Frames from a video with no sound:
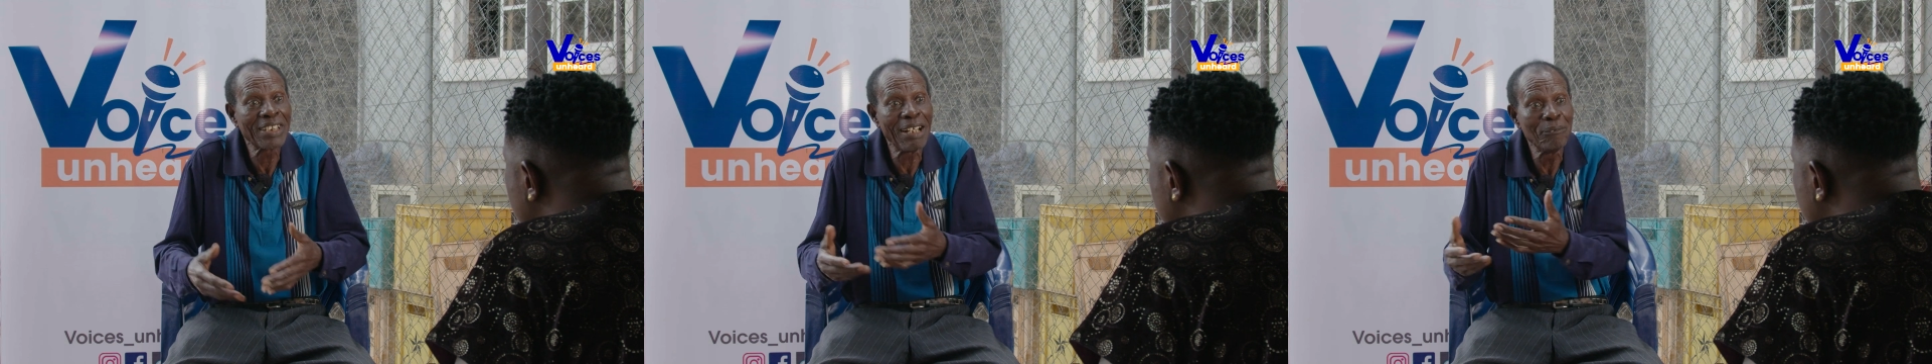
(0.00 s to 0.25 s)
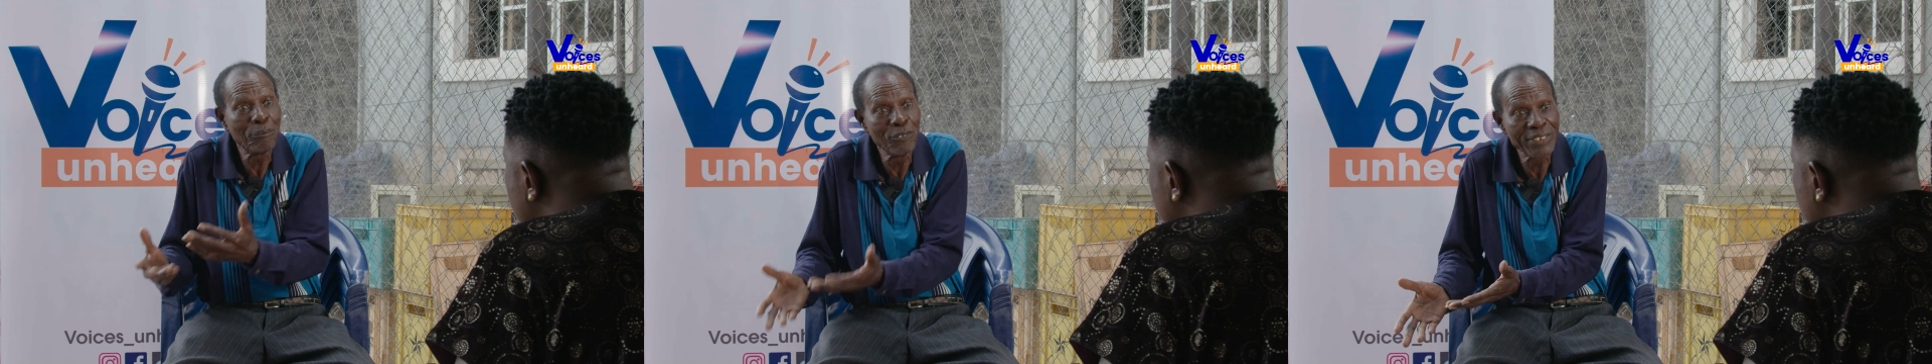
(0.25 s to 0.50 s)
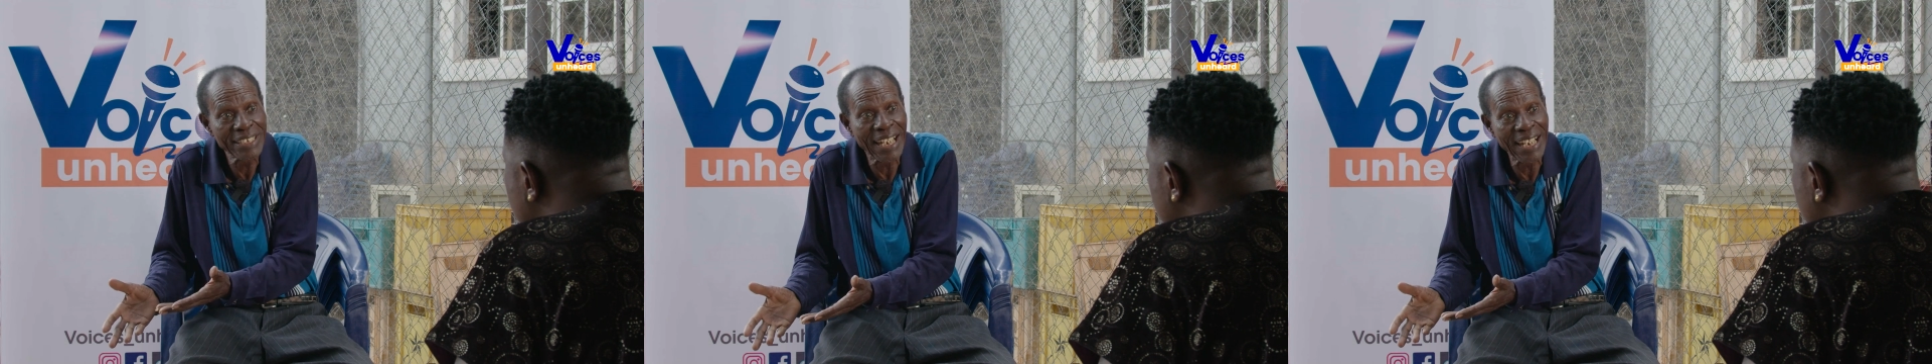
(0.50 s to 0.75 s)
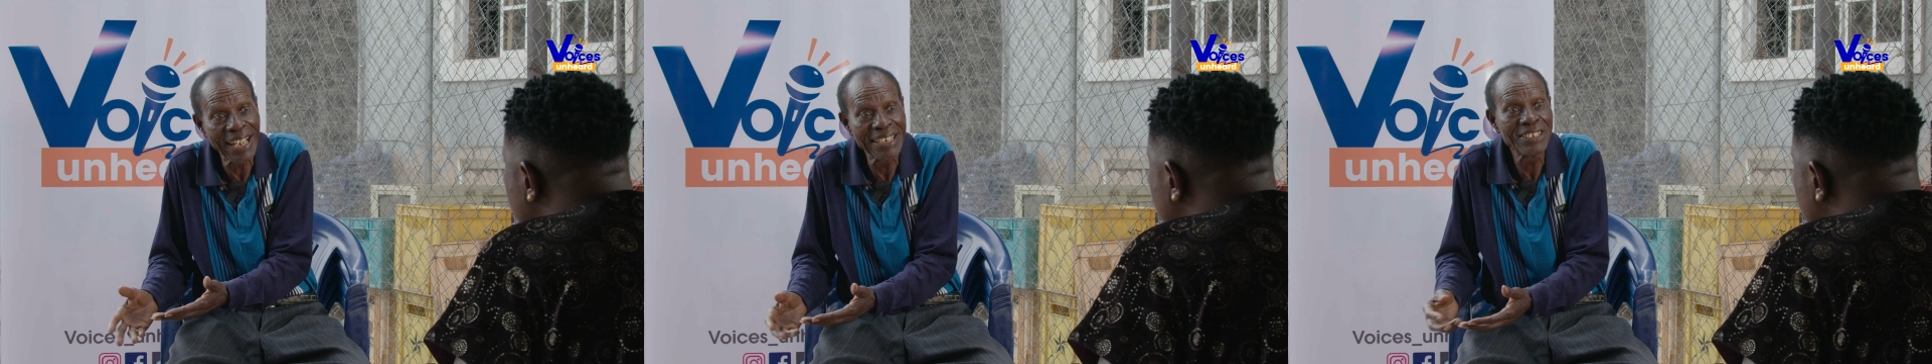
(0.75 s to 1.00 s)
can put your
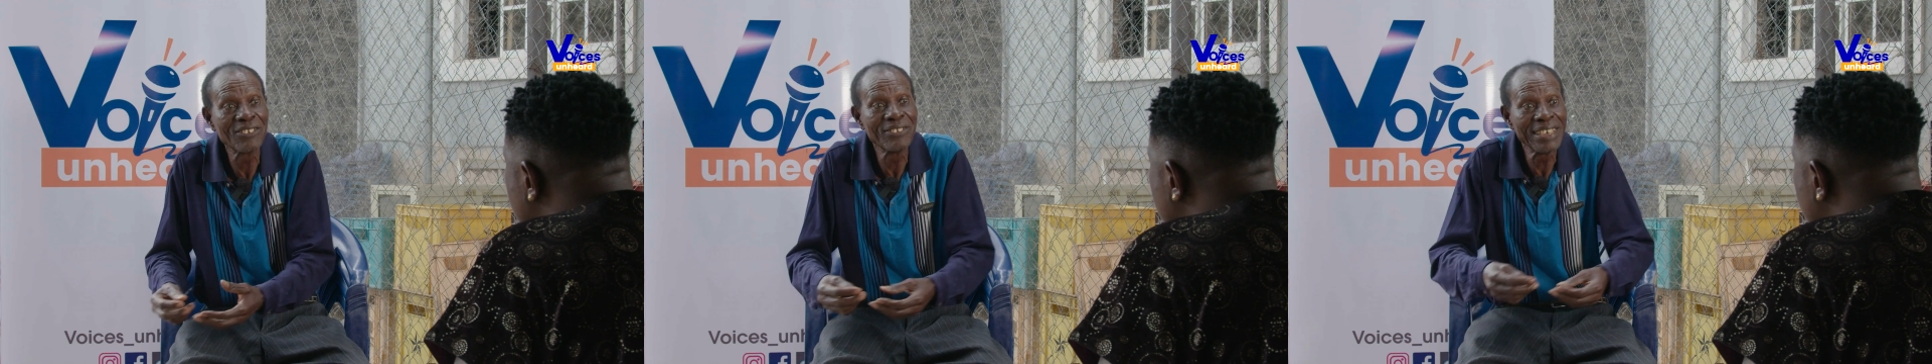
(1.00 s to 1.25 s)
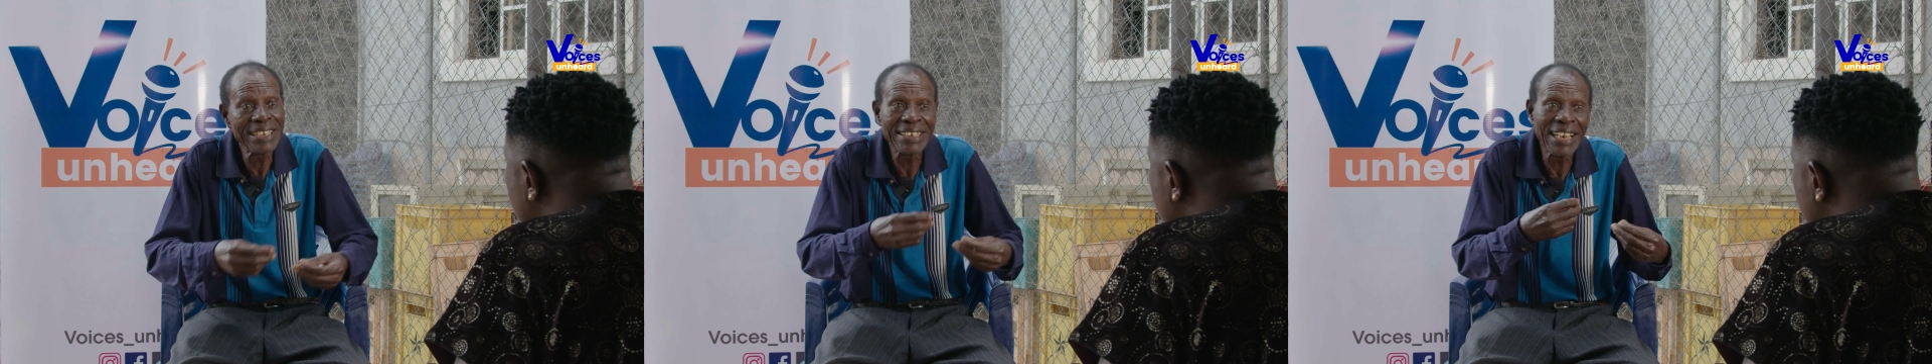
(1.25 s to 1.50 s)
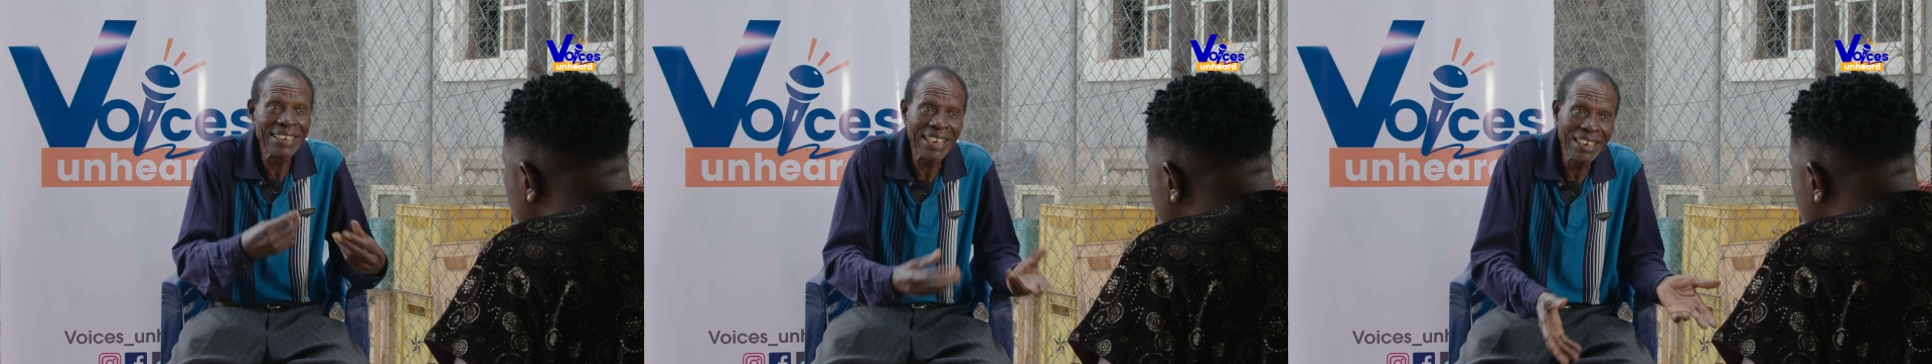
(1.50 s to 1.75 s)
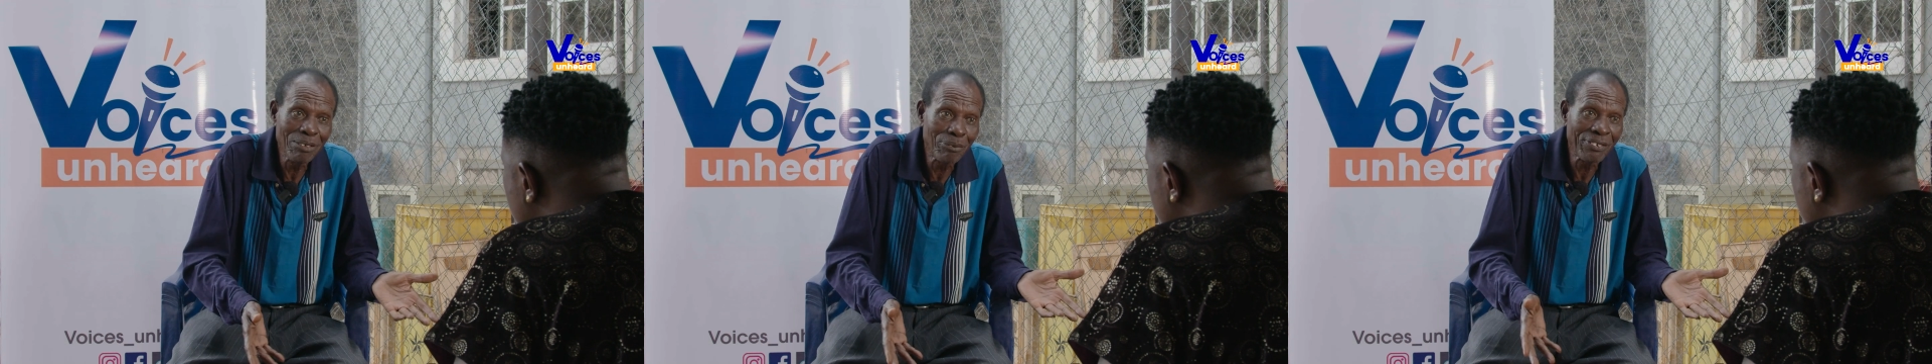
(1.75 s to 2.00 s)
hand to get your
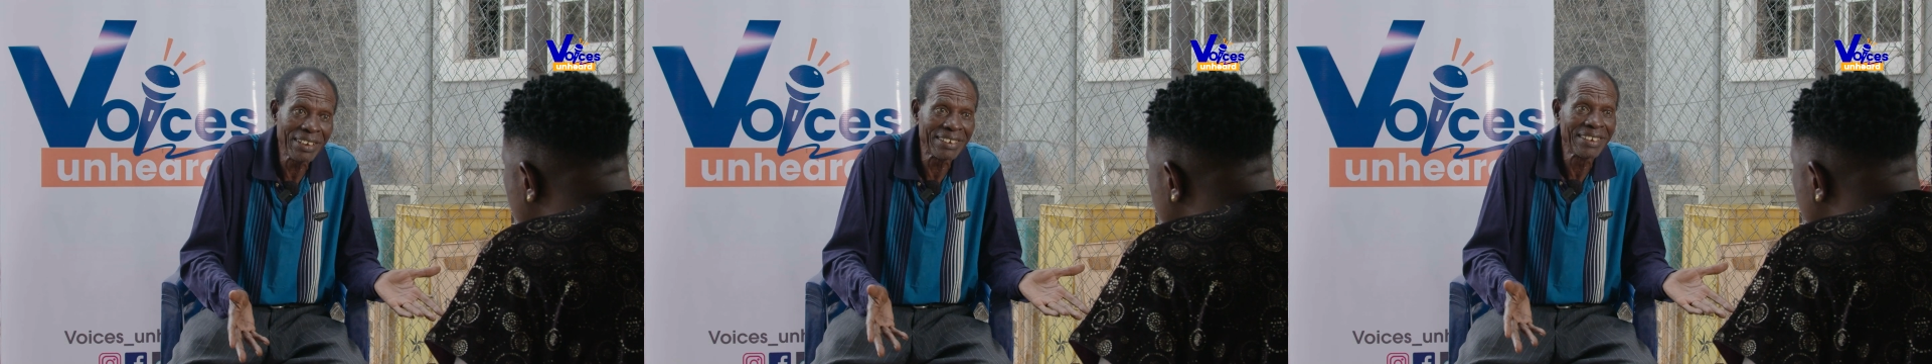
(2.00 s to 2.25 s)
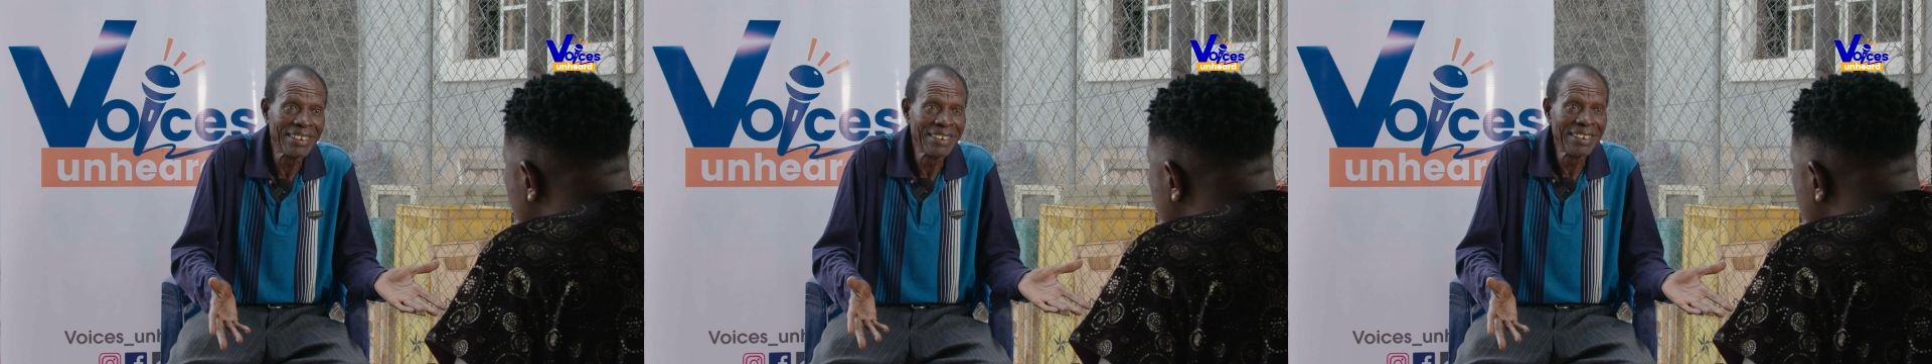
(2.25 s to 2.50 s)
daily bread.